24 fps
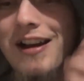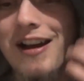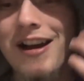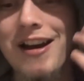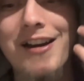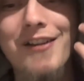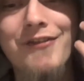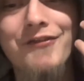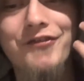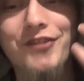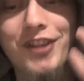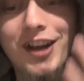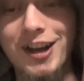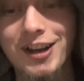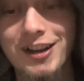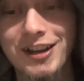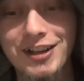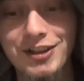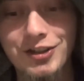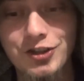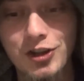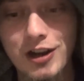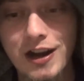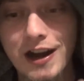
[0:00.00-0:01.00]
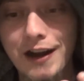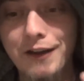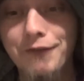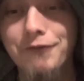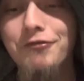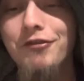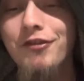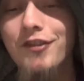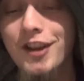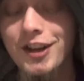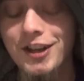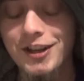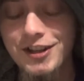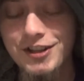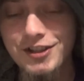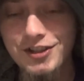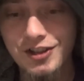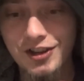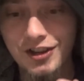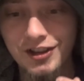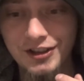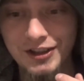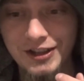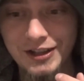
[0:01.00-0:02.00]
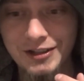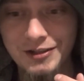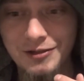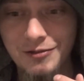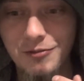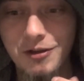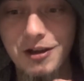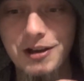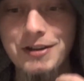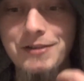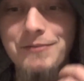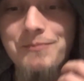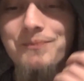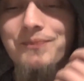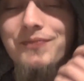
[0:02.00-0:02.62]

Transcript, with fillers: a very dry finish on this one.